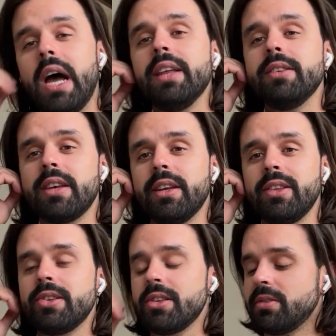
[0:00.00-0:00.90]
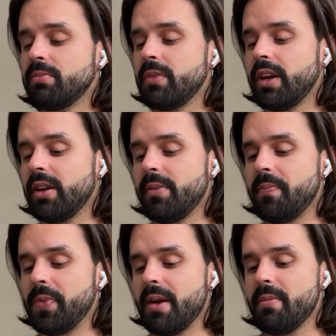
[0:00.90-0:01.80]
and this is
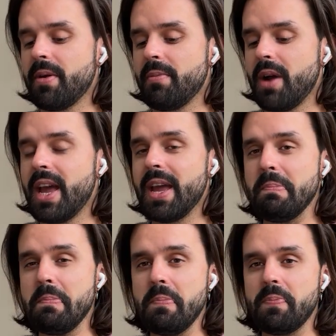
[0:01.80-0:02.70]
my